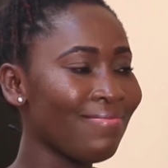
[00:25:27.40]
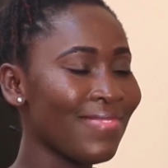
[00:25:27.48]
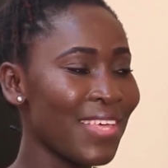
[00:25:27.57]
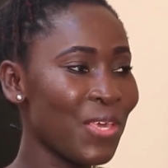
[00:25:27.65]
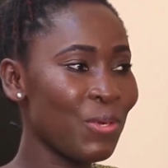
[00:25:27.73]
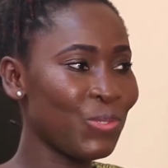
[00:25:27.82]

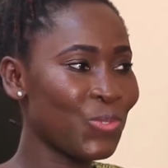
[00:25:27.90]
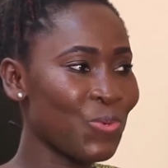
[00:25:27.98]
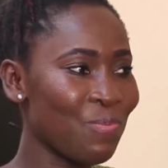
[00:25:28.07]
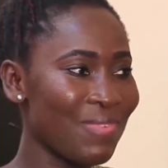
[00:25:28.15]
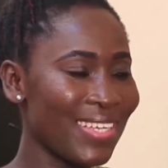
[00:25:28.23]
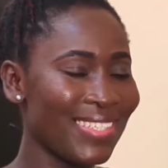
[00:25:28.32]
Thank you
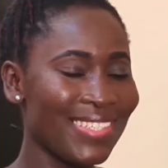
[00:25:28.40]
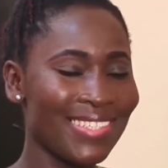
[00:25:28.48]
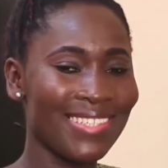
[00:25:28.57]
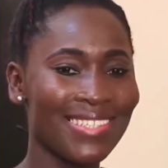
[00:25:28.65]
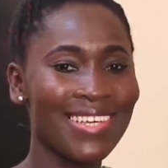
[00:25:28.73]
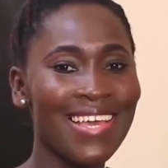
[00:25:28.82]
so
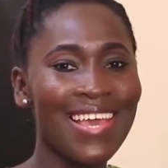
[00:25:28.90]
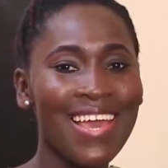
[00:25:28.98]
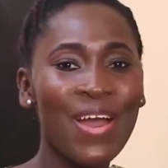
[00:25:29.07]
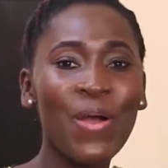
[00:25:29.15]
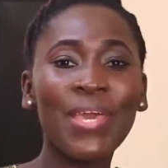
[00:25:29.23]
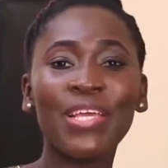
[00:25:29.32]
much.
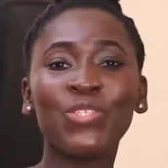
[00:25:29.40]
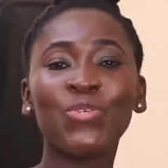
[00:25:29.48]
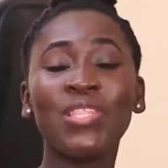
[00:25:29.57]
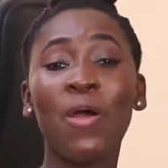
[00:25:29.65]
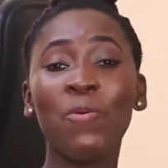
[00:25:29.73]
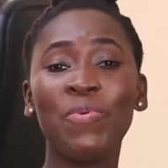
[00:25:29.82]
Okay, so
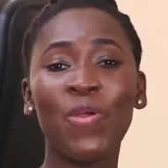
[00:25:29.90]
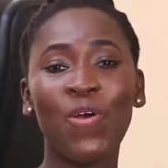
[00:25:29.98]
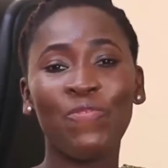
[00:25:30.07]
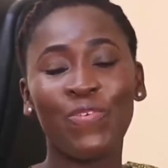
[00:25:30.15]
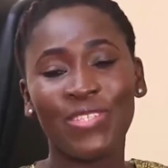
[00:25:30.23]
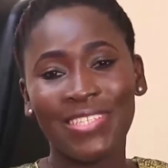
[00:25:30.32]
that will be all
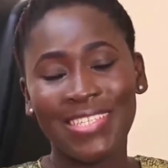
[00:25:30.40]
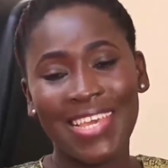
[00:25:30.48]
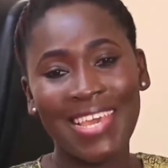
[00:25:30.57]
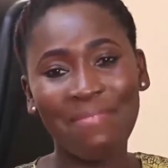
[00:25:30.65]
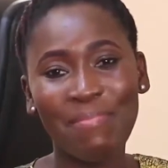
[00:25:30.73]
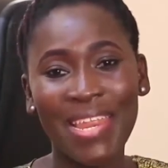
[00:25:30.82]
for
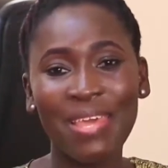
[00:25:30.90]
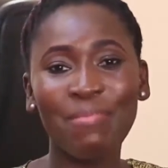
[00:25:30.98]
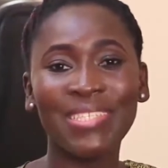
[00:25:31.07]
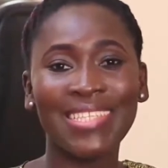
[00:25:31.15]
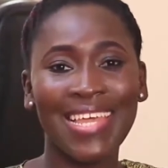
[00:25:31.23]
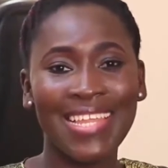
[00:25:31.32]
today. My name
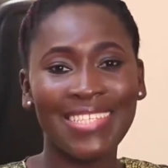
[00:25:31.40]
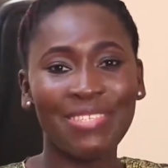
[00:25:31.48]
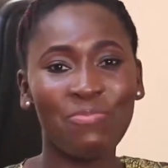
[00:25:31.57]
is Esi